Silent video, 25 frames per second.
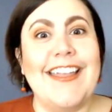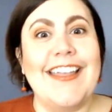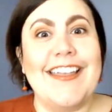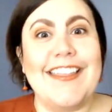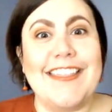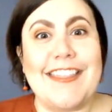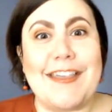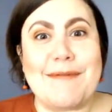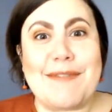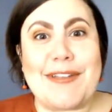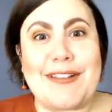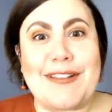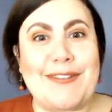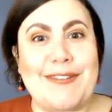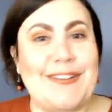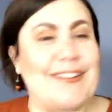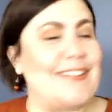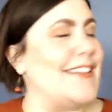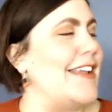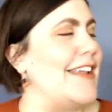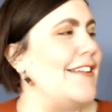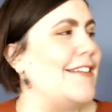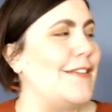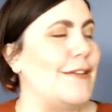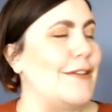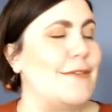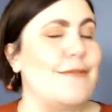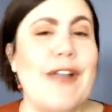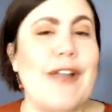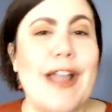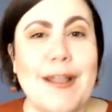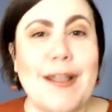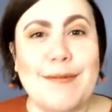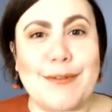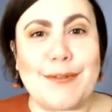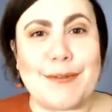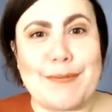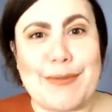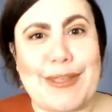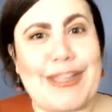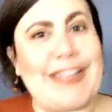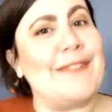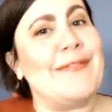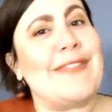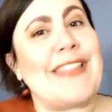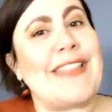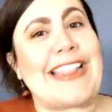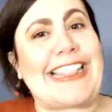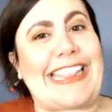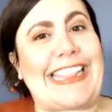That makes me excited. So rhymes with
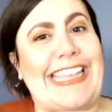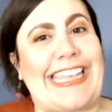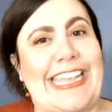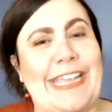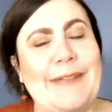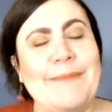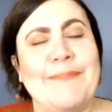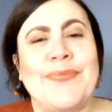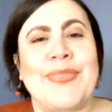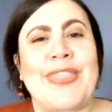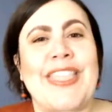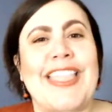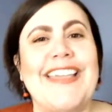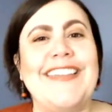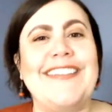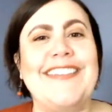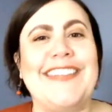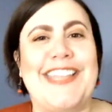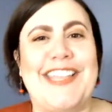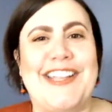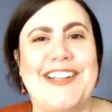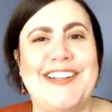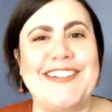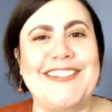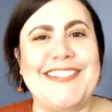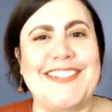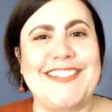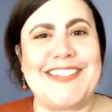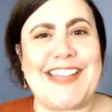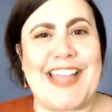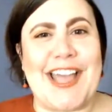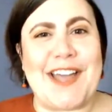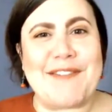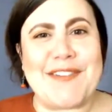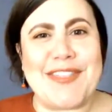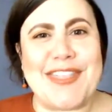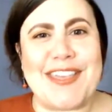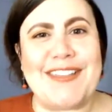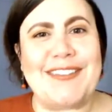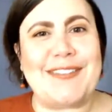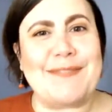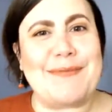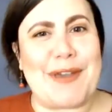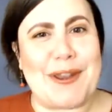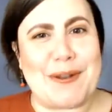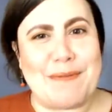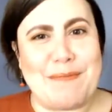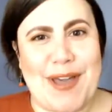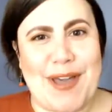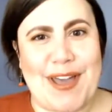B. Leigh was here to chat with us
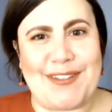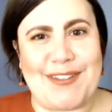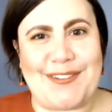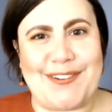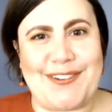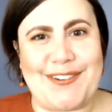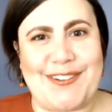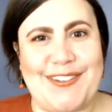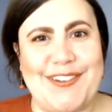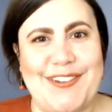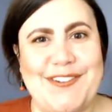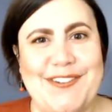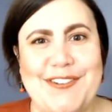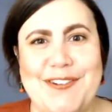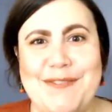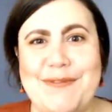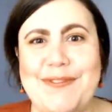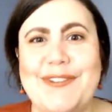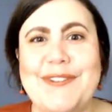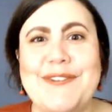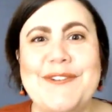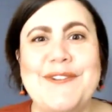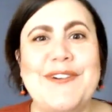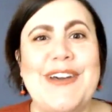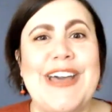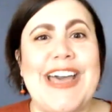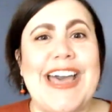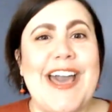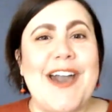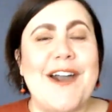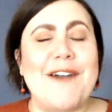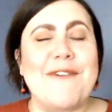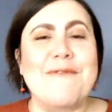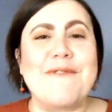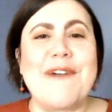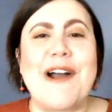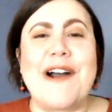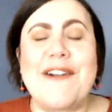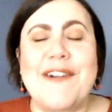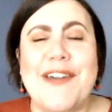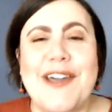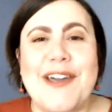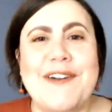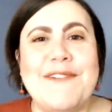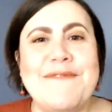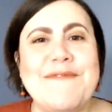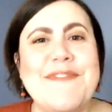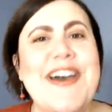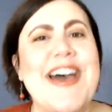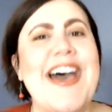about imposter syndrome. So
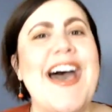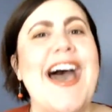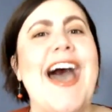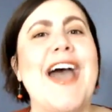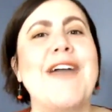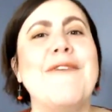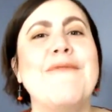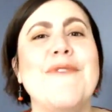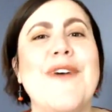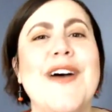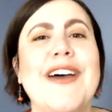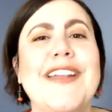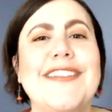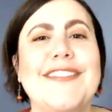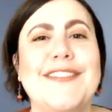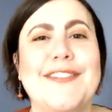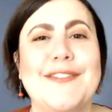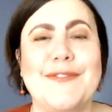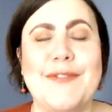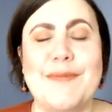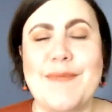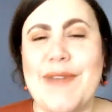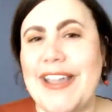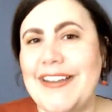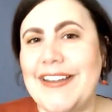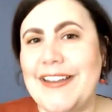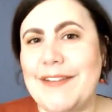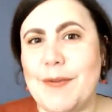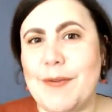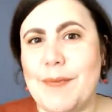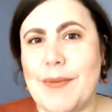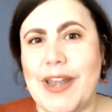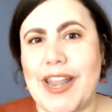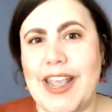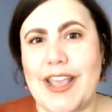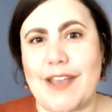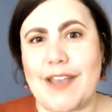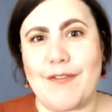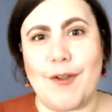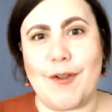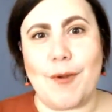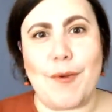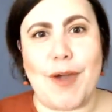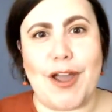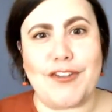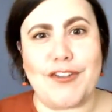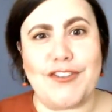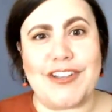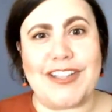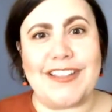welcome. I want to remind everybody, if you're
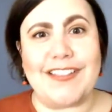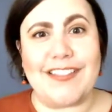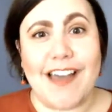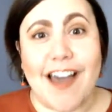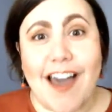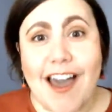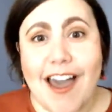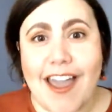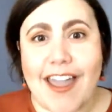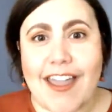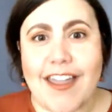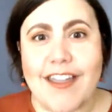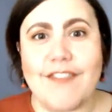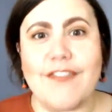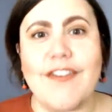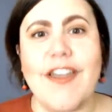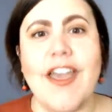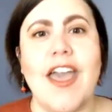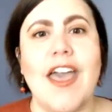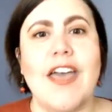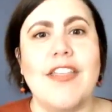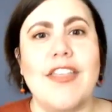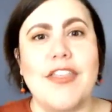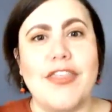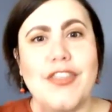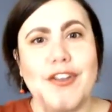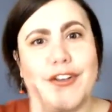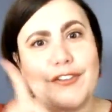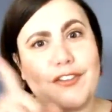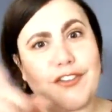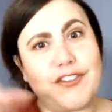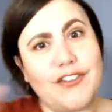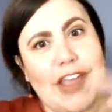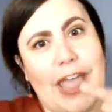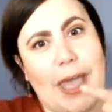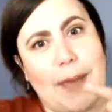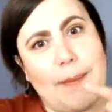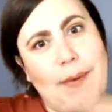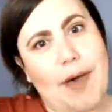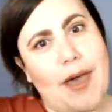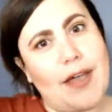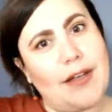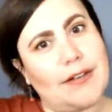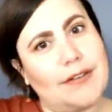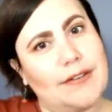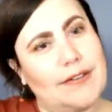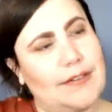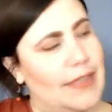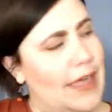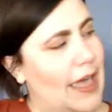watching live, that there's a chat
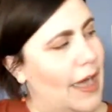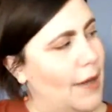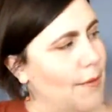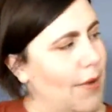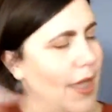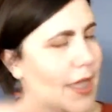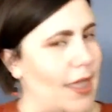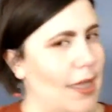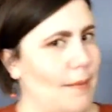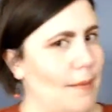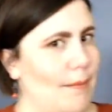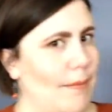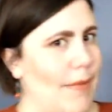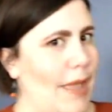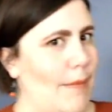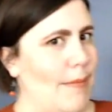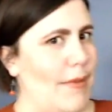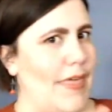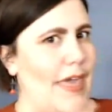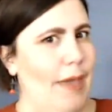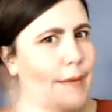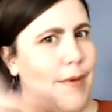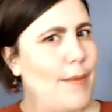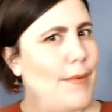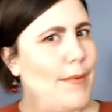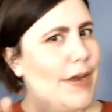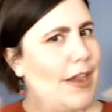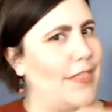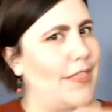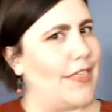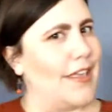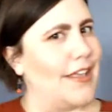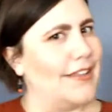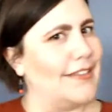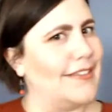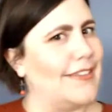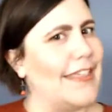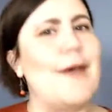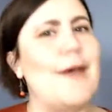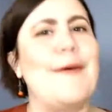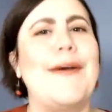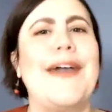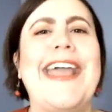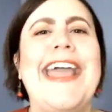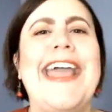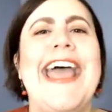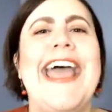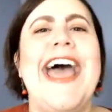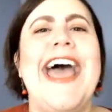box that way. It might be that way, but I think it's that way,